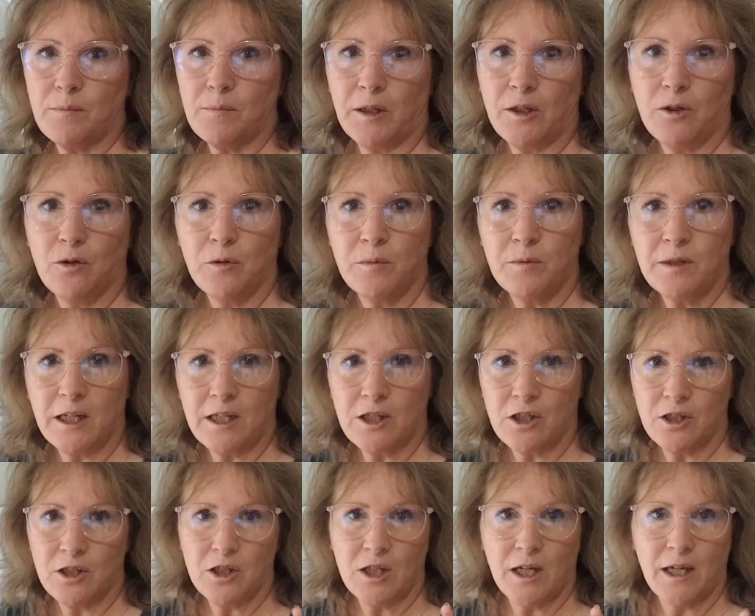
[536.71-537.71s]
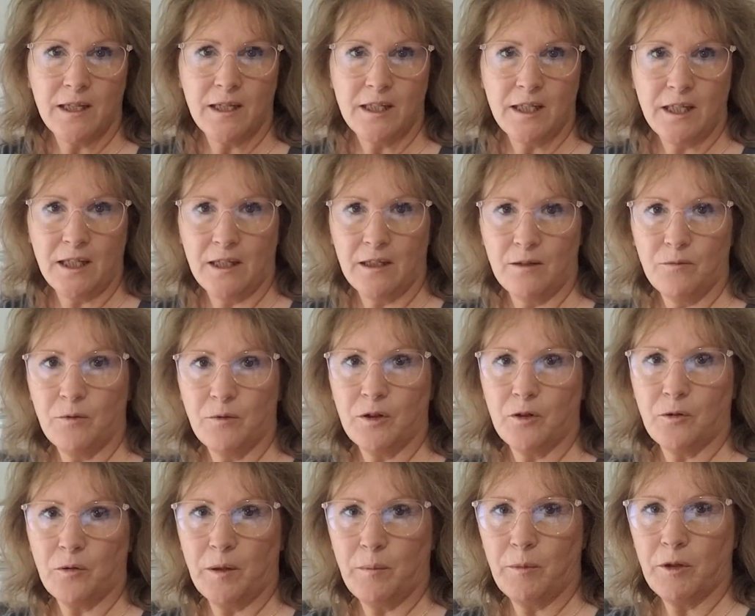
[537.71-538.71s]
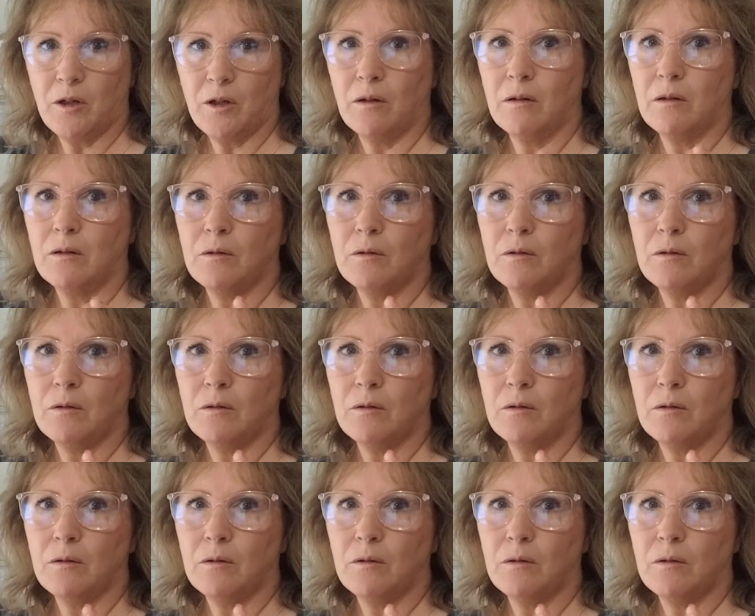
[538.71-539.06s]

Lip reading: my new obsession, chai tea with creamer.